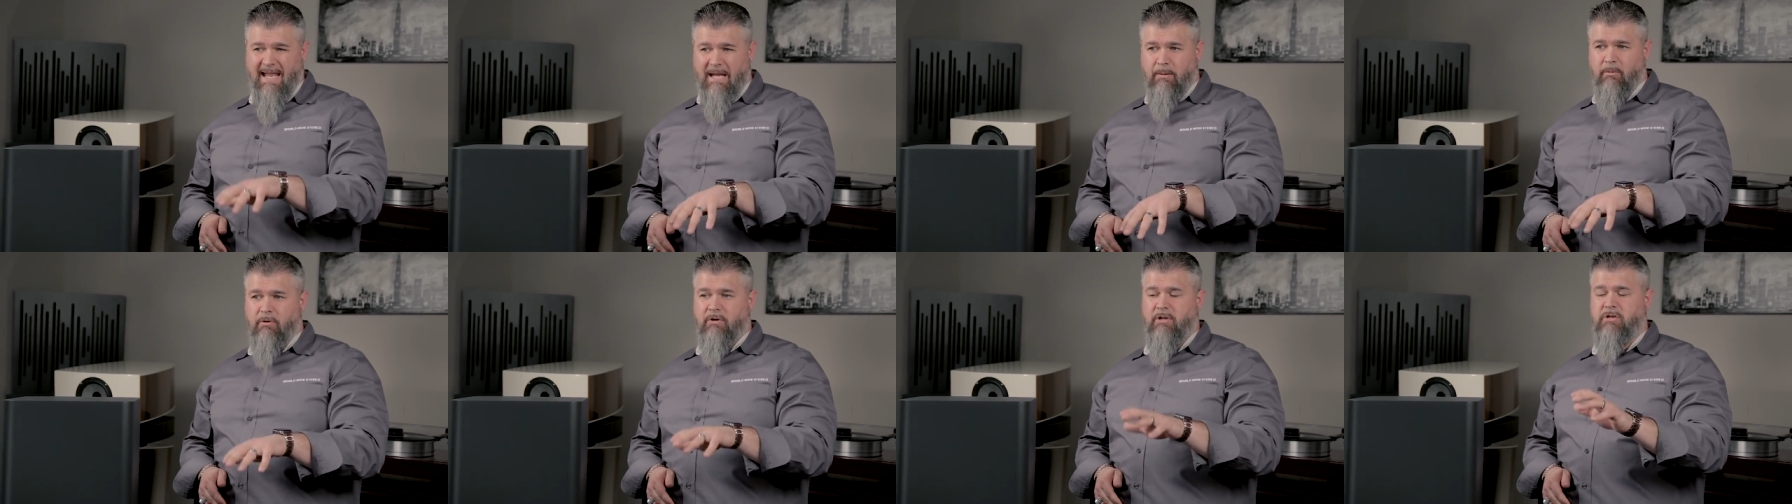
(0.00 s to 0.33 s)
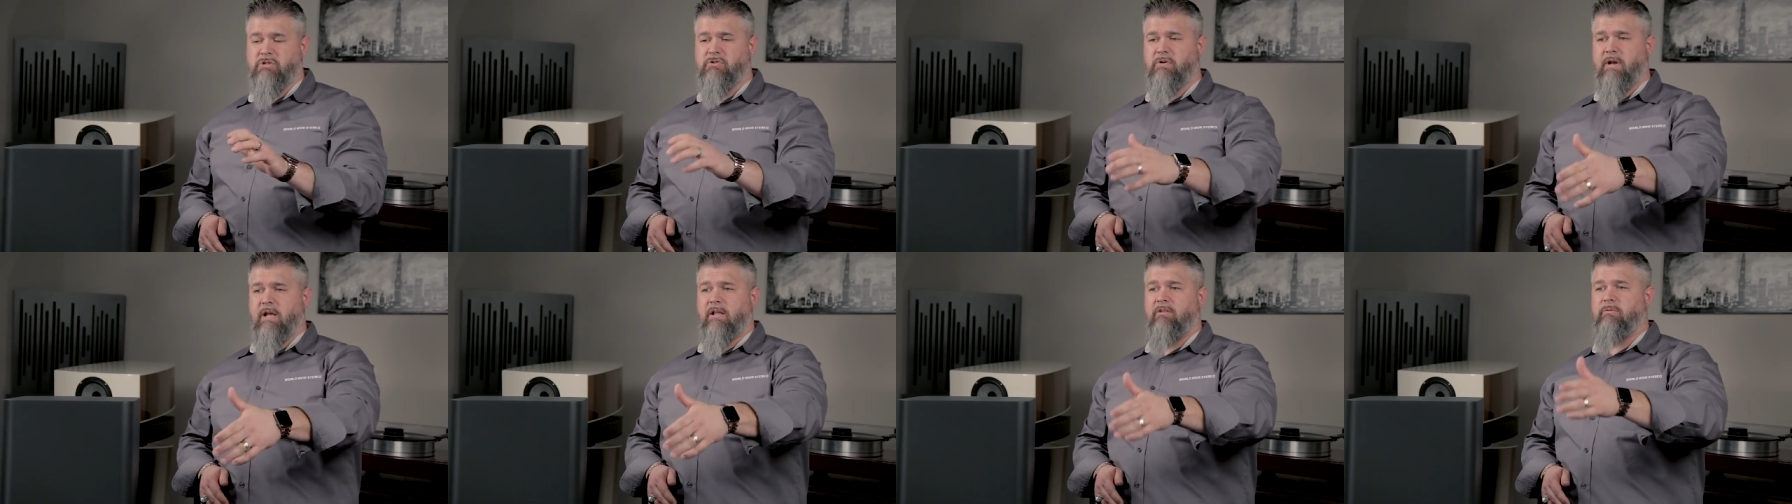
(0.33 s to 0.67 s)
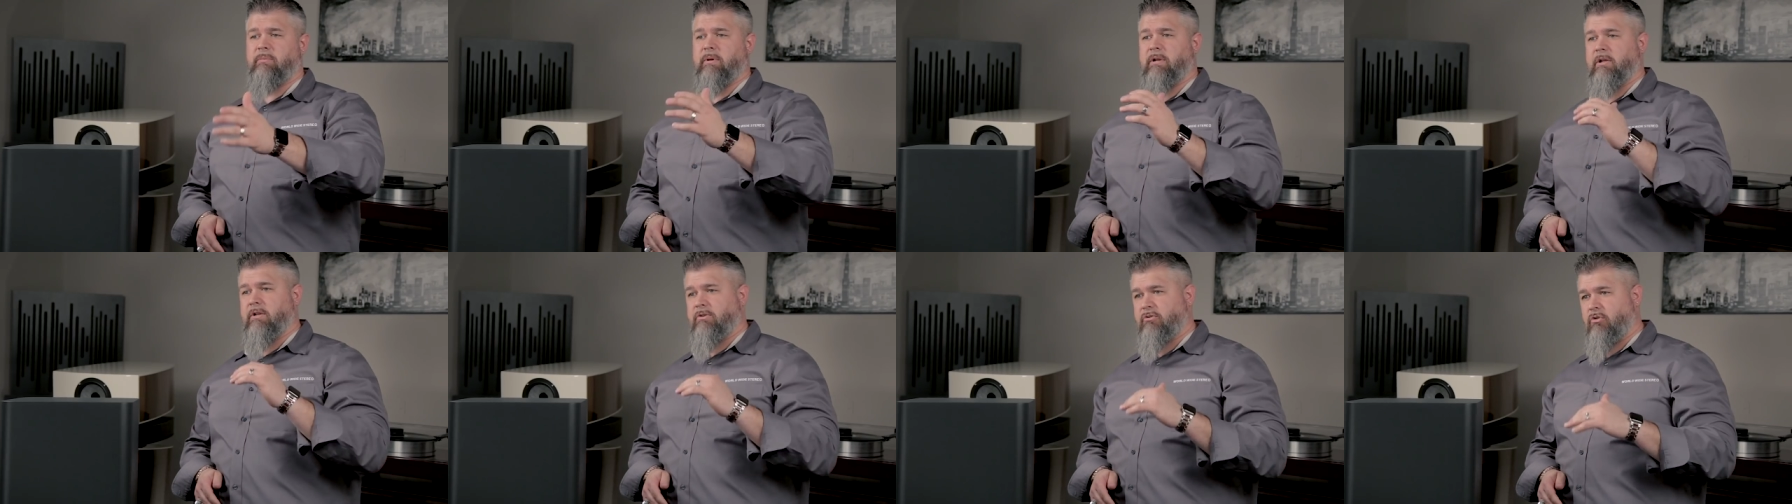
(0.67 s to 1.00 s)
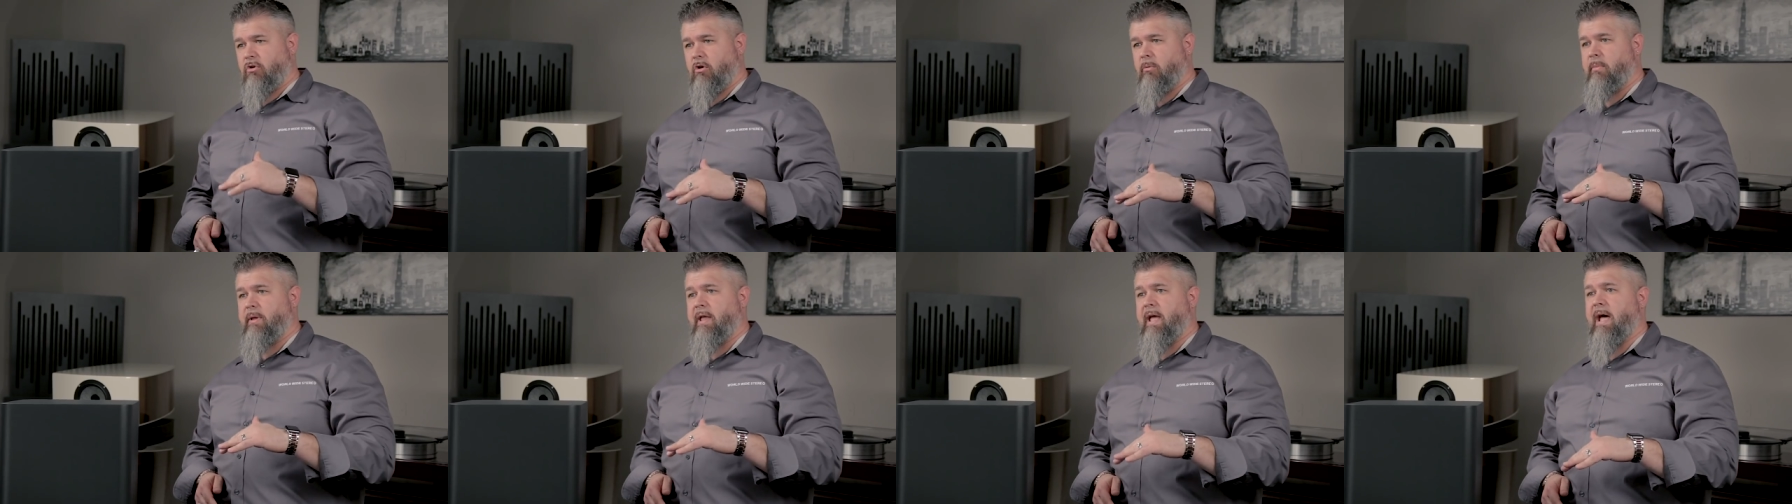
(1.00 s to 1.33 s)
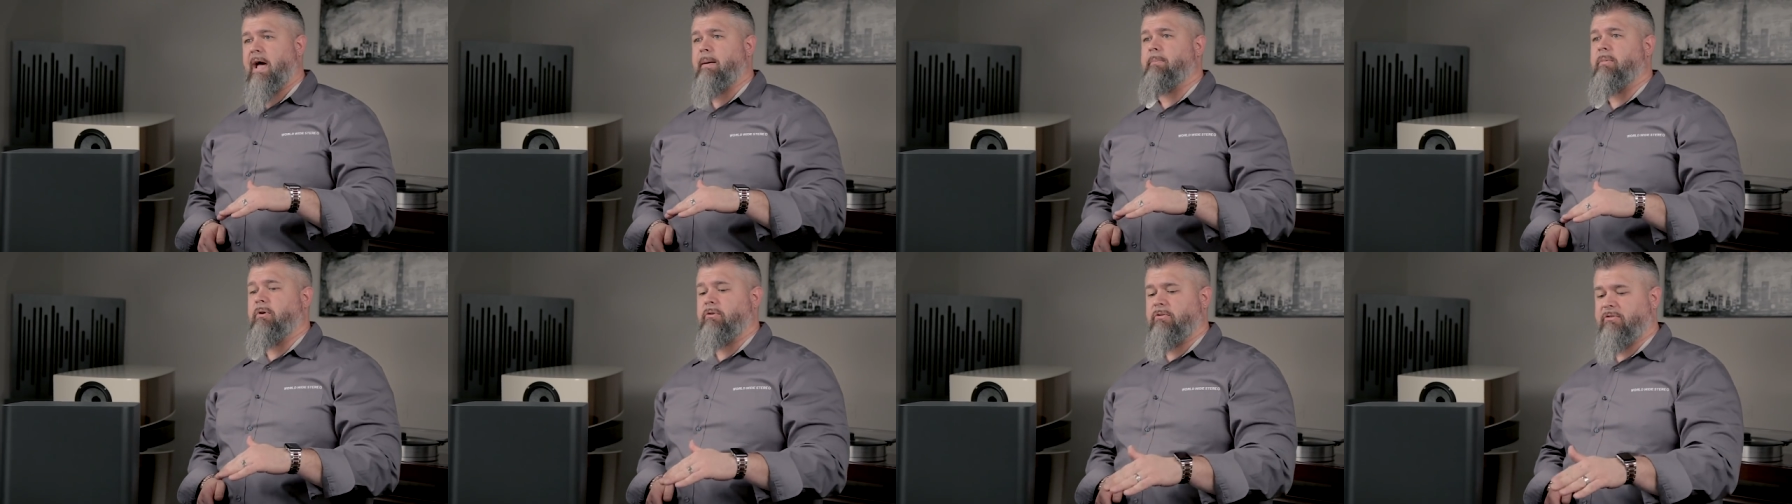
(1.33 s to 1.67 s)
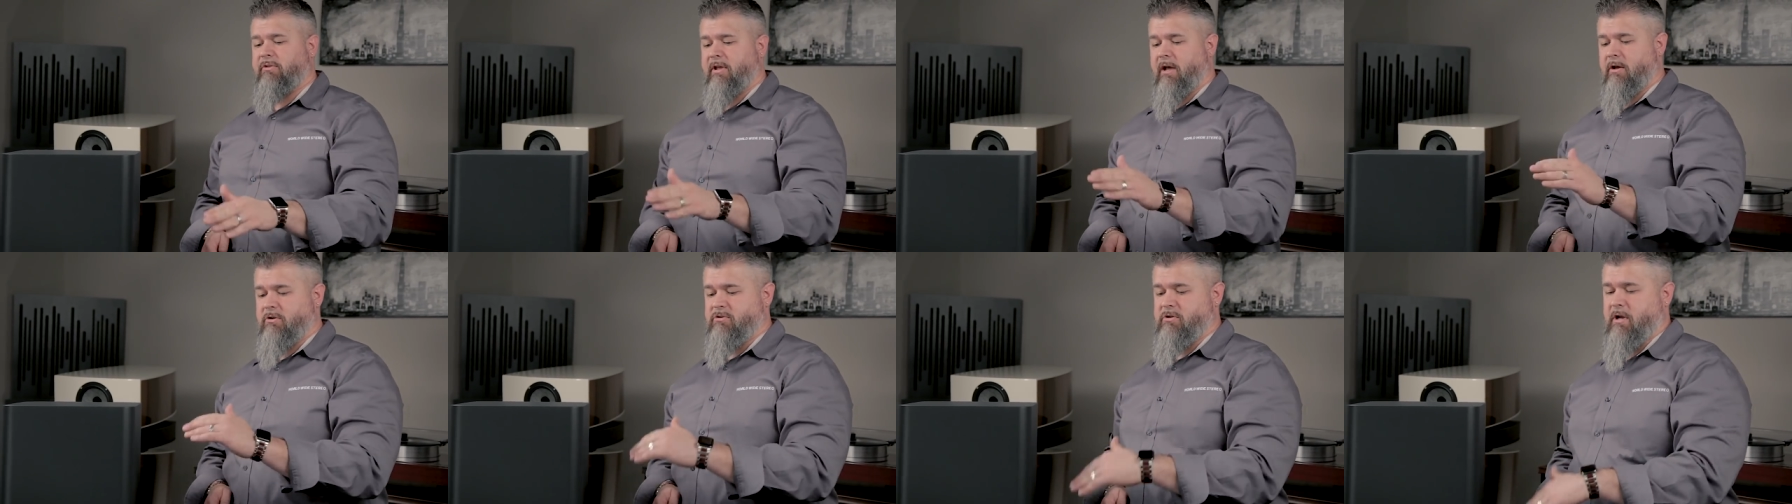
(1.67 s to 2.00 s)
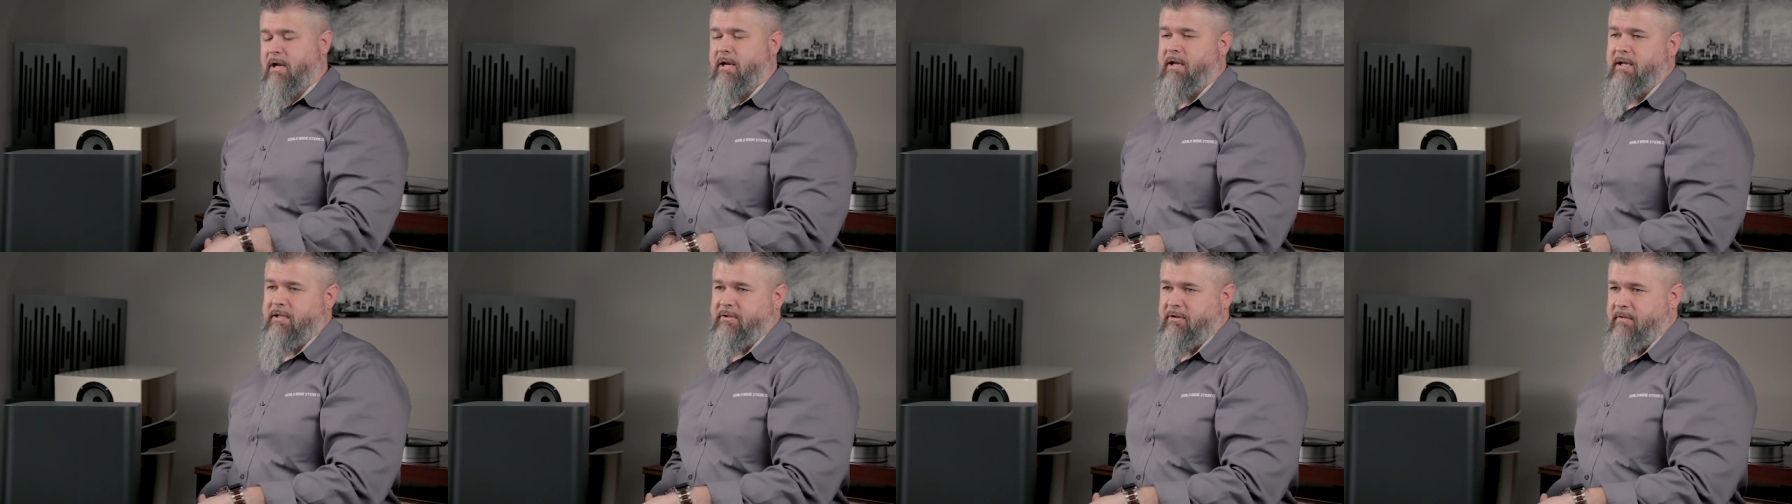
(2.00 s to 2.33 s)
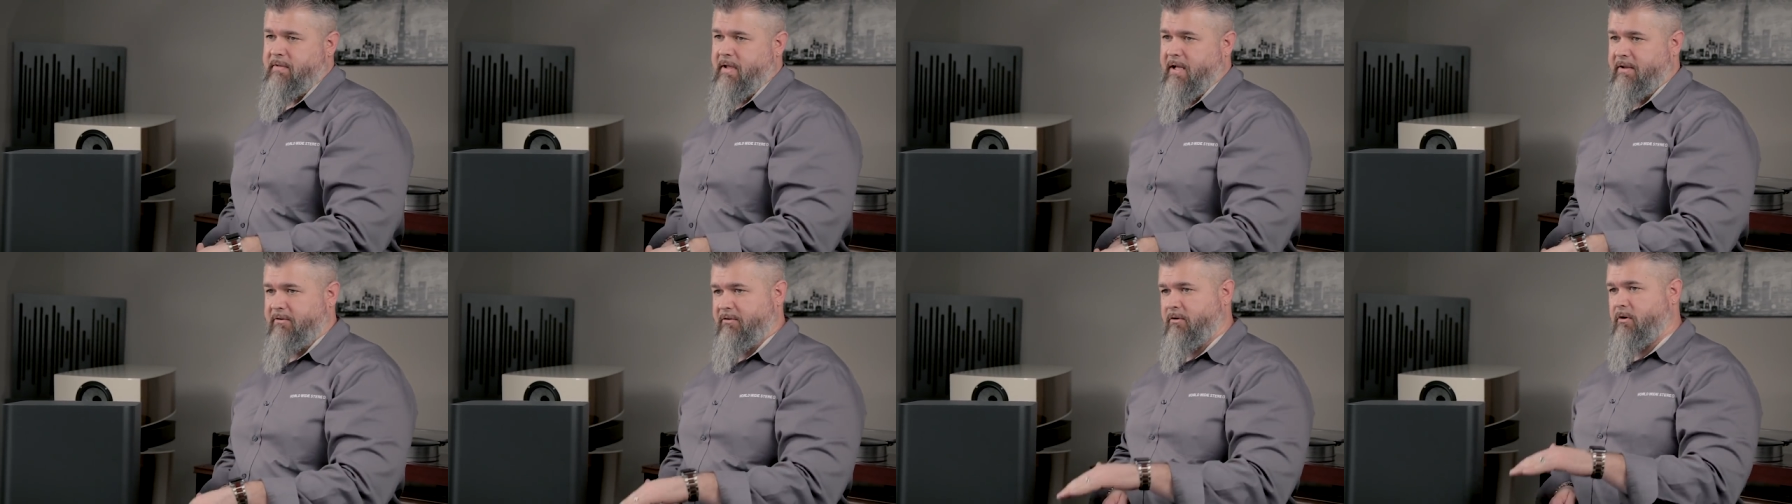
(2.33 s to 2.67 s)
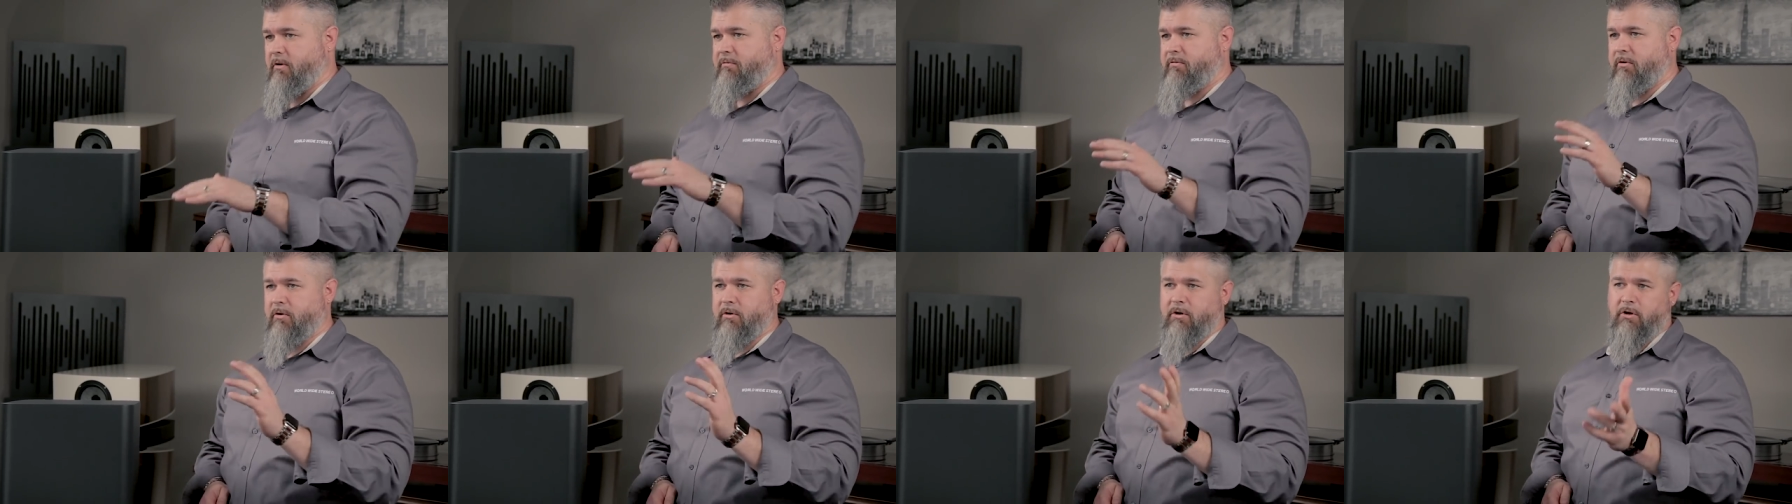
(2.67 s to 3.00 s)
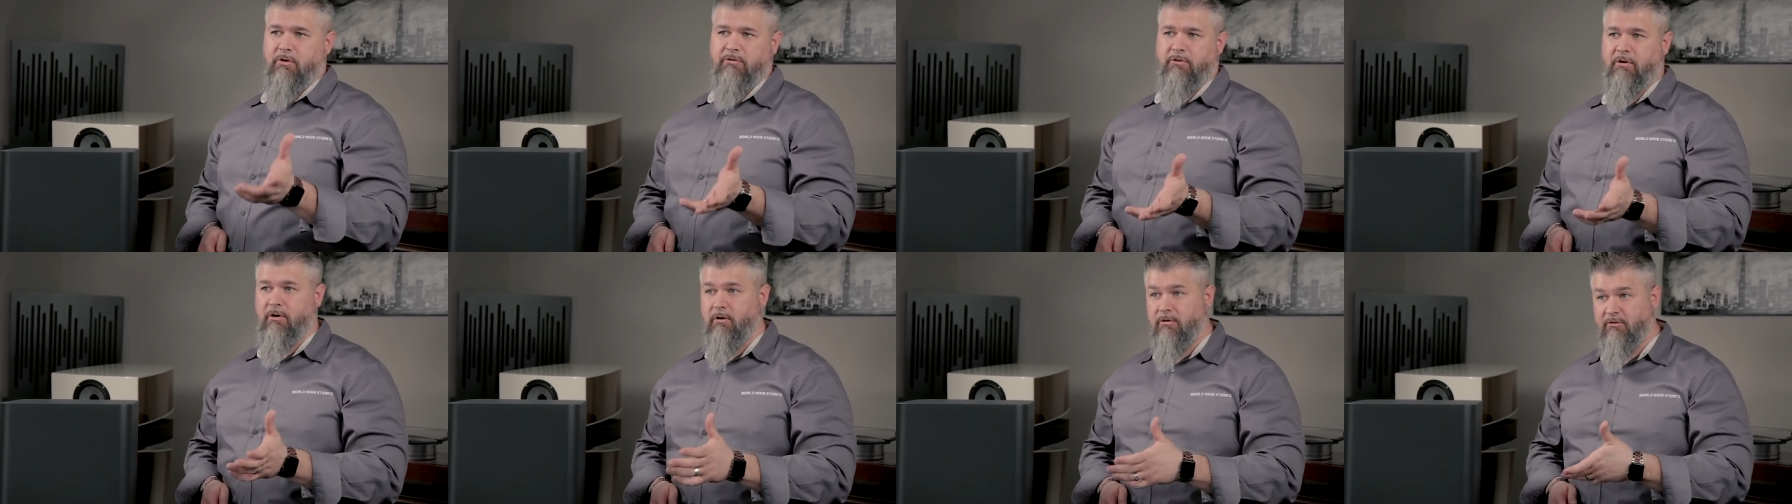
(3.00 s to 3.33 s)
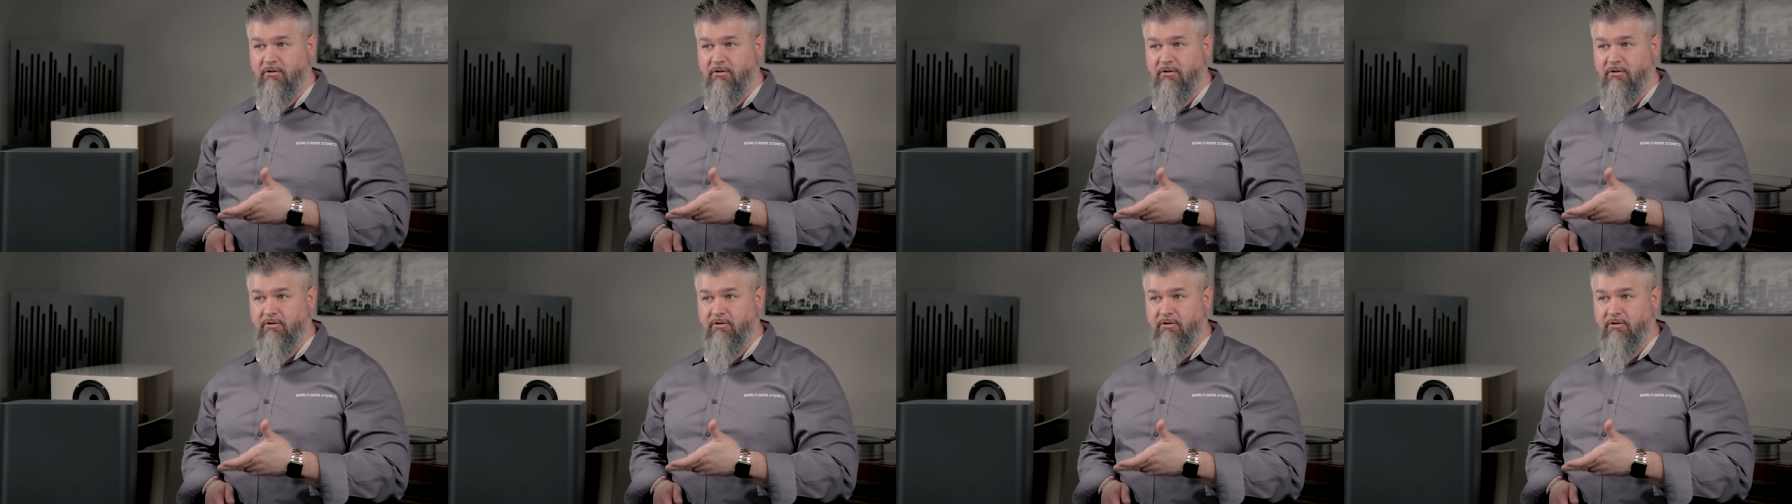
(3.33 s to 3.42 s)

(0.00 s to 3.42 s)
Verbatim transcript: able to transmit a Dolby Atmos soundtrack into that. So if you're using your